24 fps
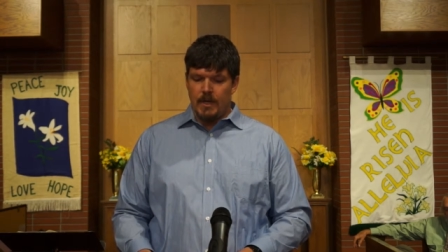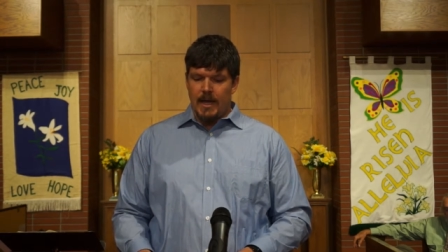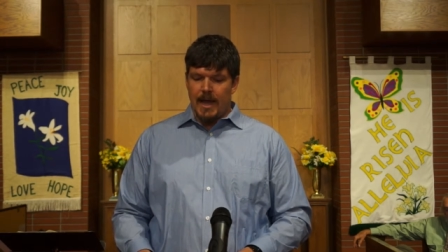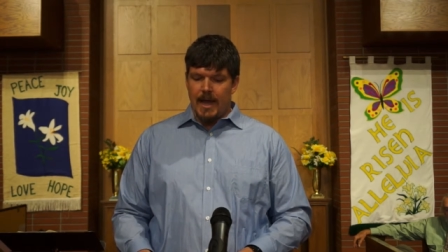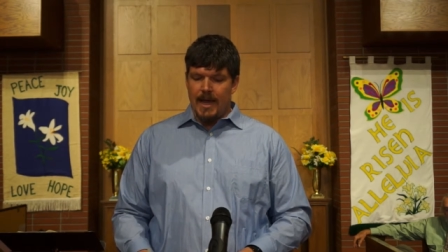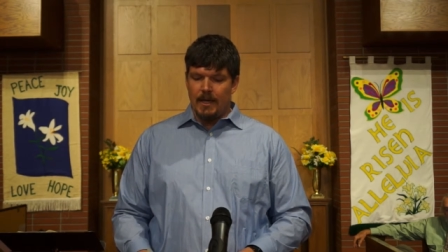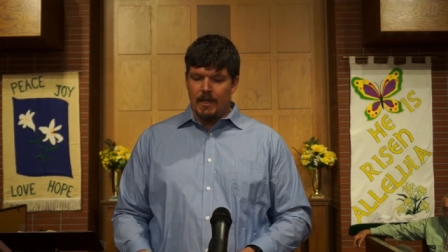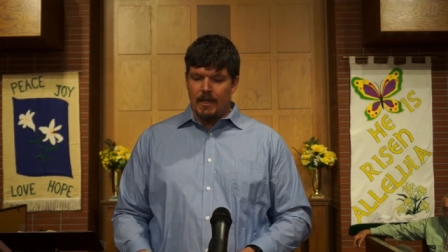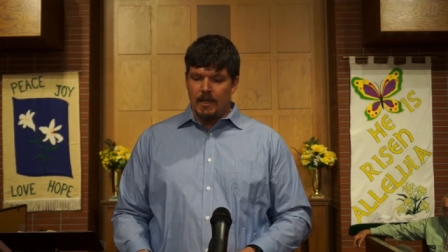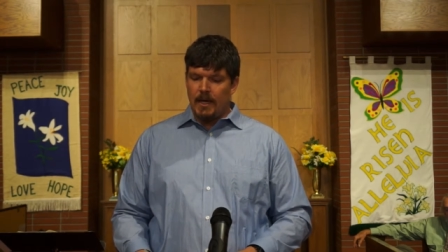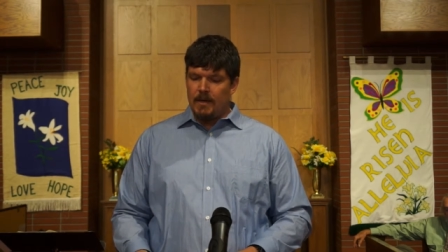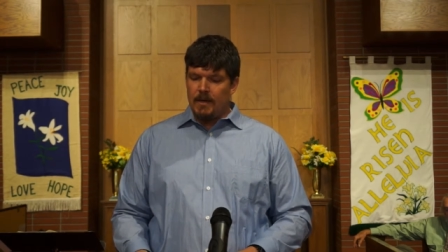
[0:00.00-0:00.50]

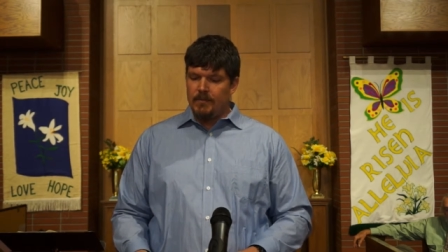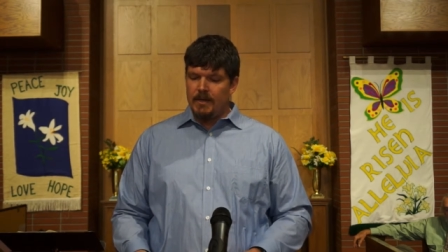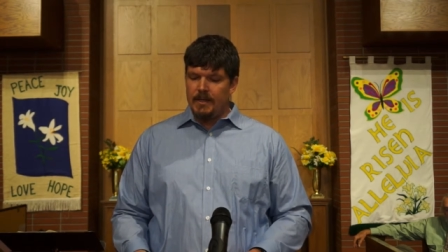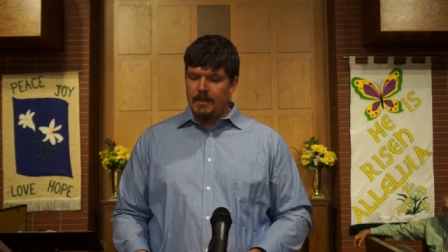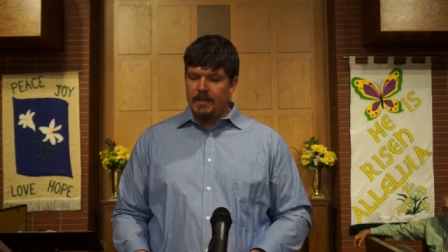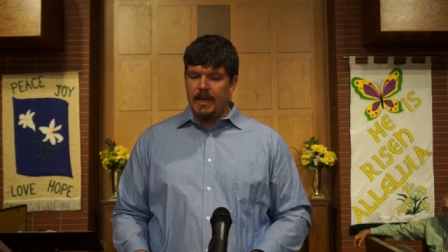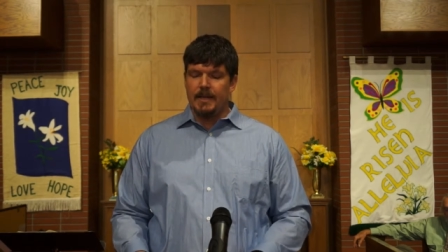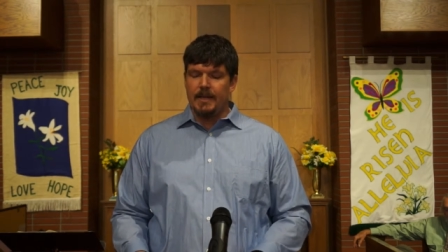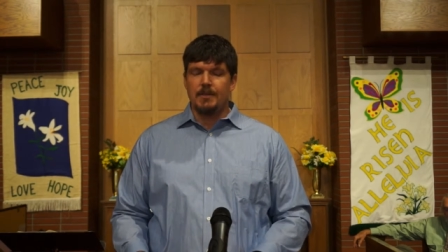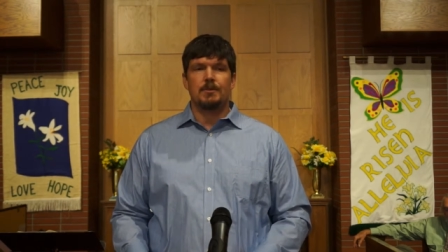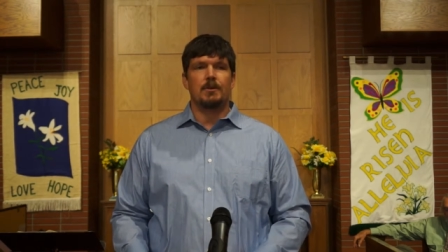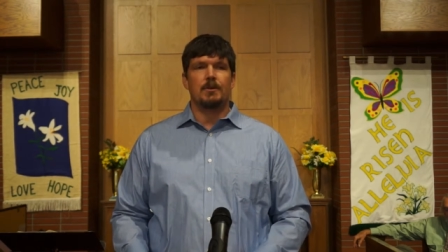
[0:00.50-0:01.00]
and loving
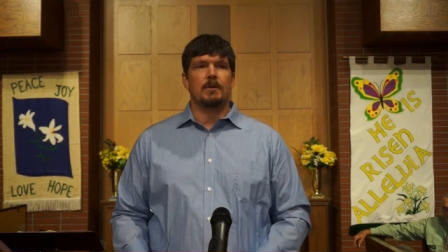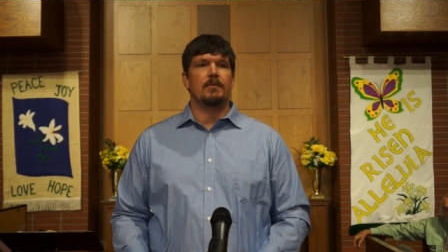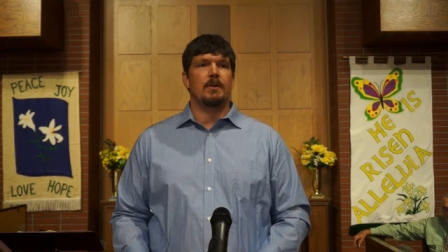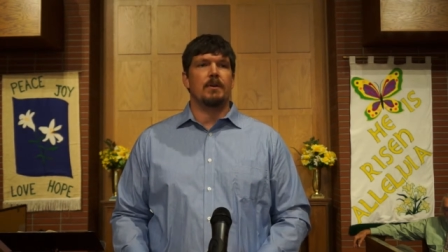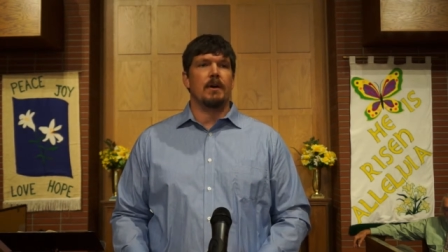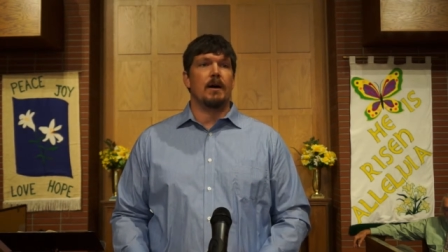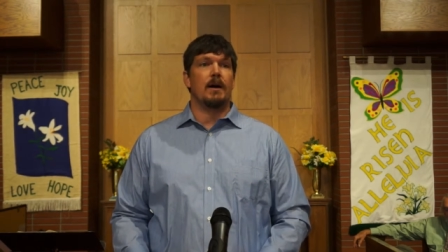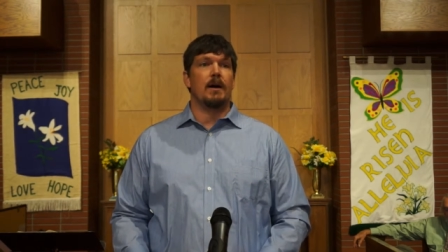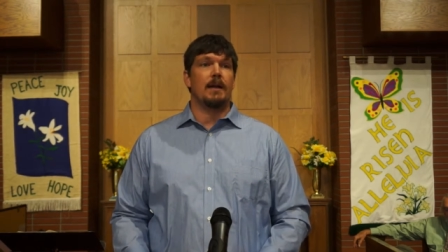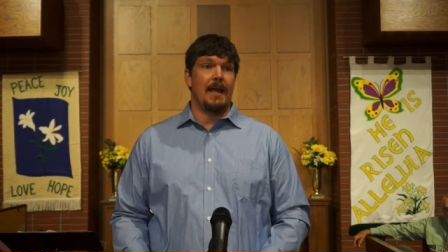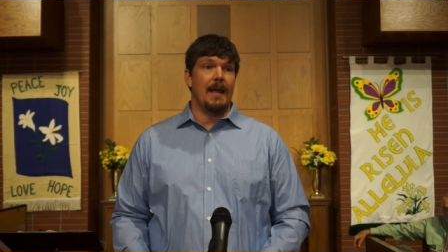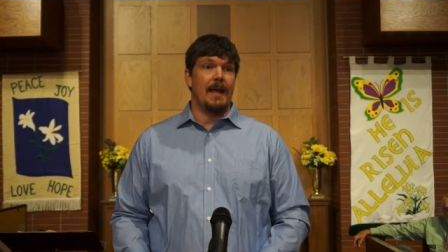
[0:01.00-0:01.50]
nature of
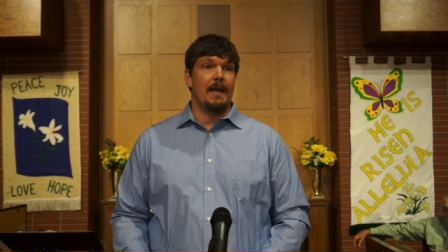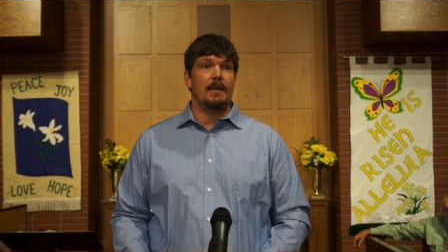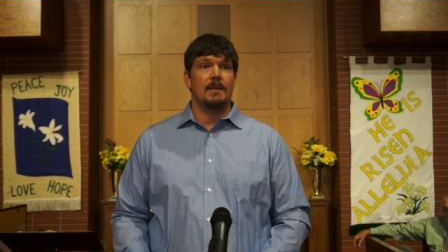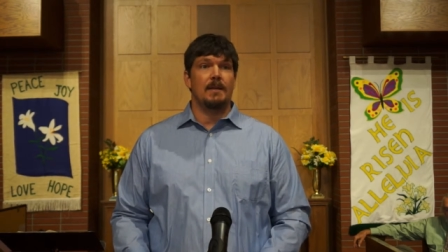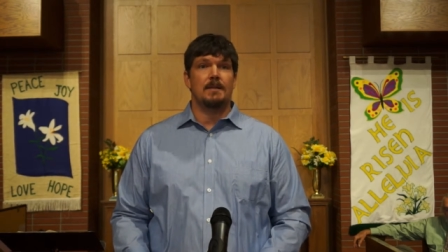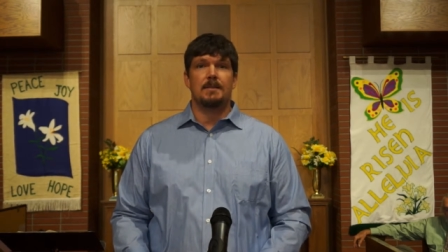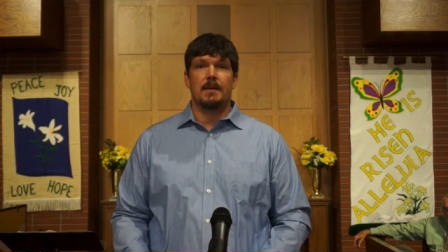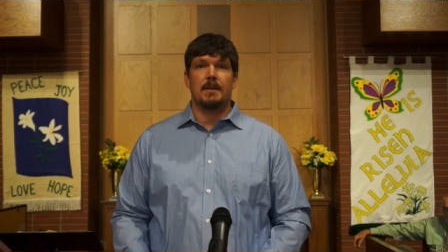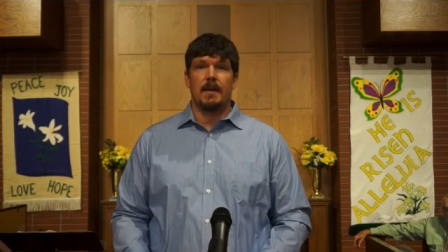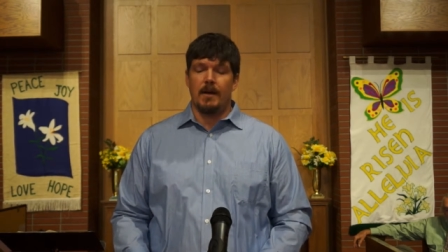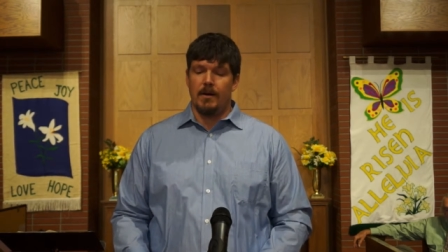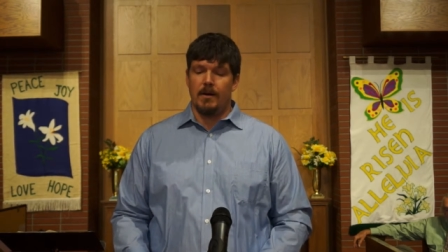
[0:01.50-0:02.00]
God and
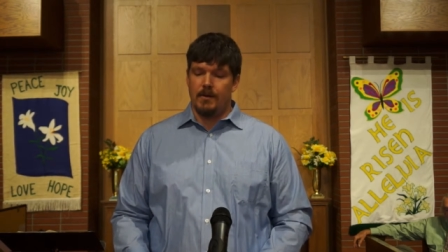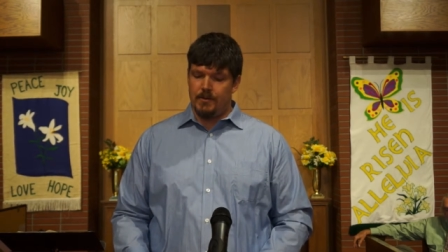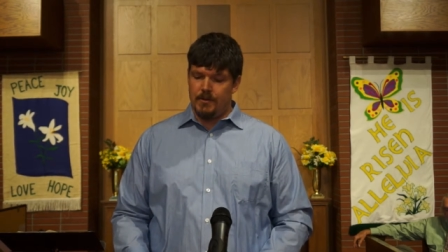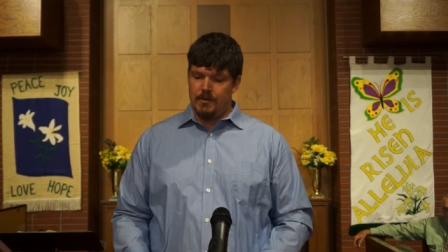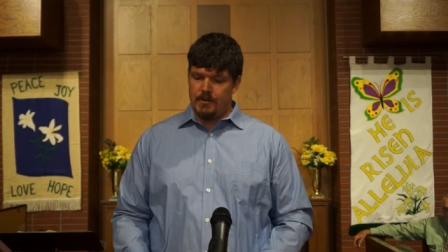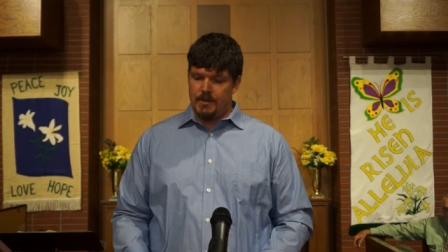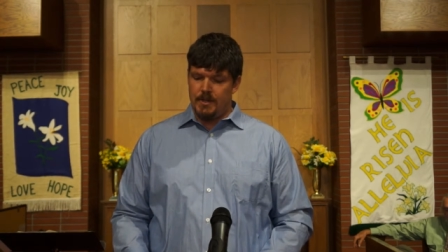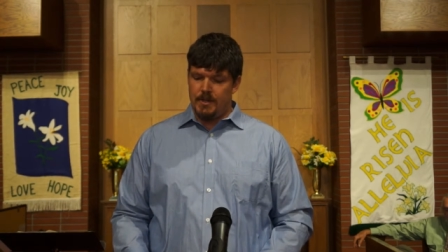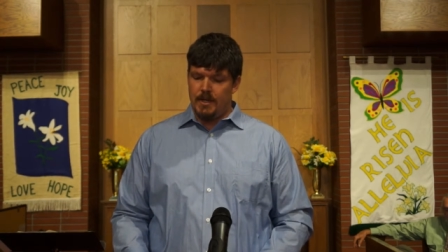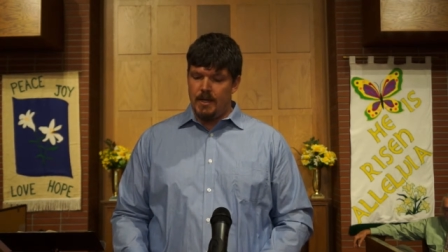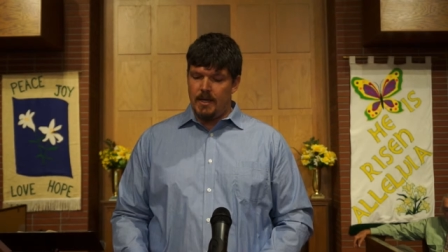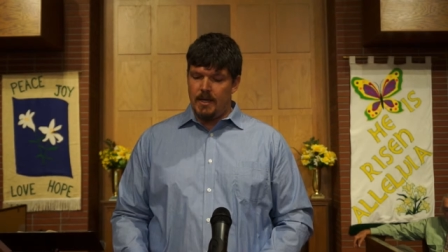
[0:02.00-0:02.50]
his character
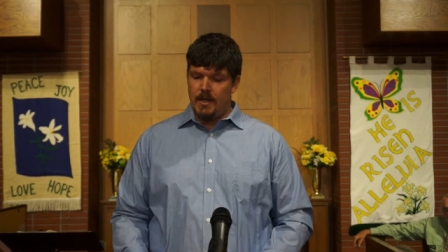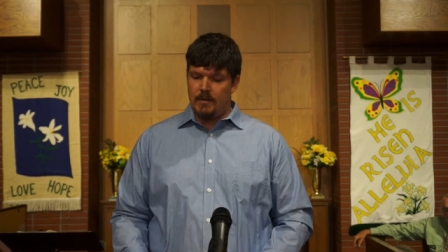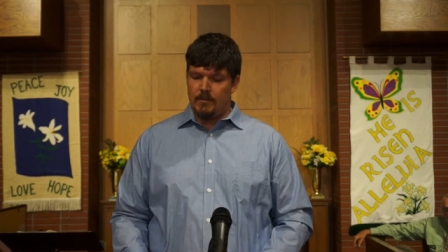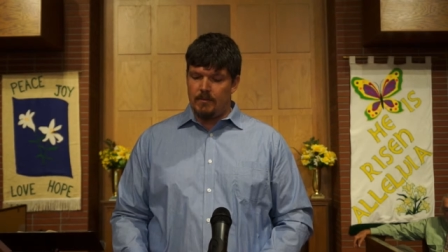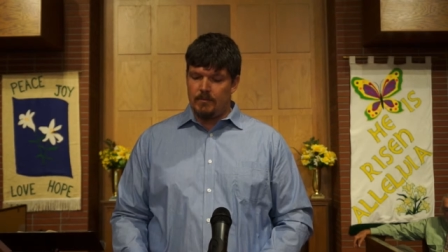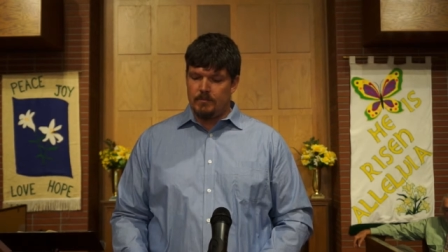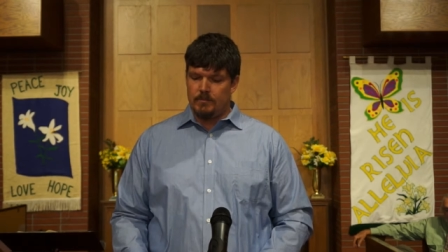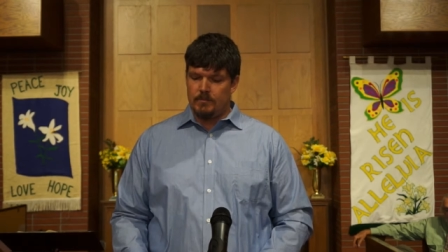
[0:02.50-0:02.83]
as king.